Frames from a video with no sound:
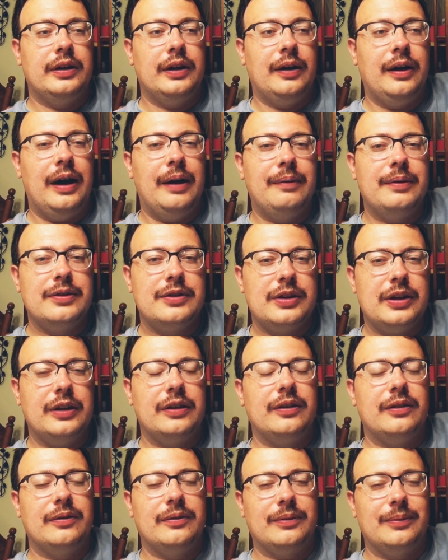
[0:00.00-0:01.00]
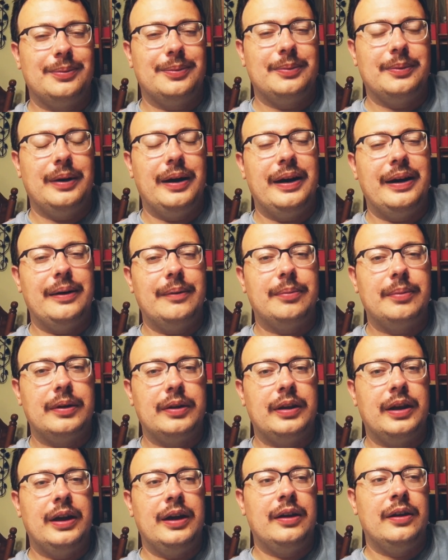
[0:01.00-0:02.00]
I wouldn't say they were great, but
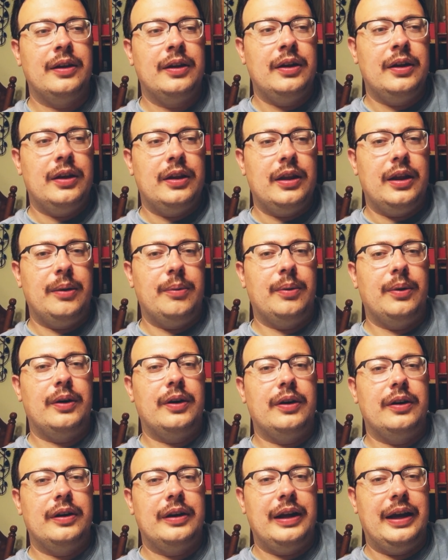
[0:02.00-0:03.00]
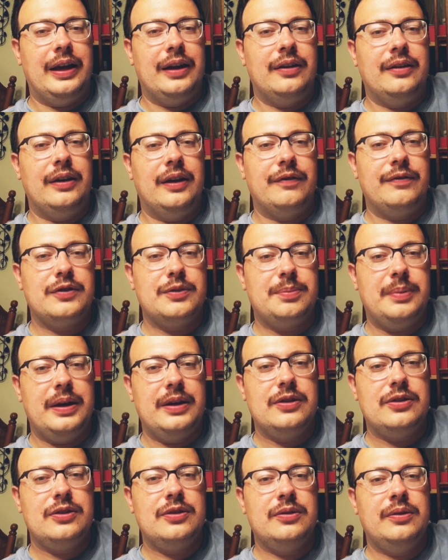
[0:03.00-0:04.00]
they were good. They had enough
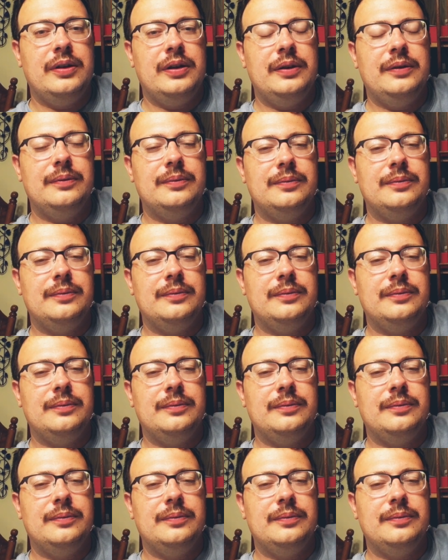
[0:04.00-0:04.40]
spice to it,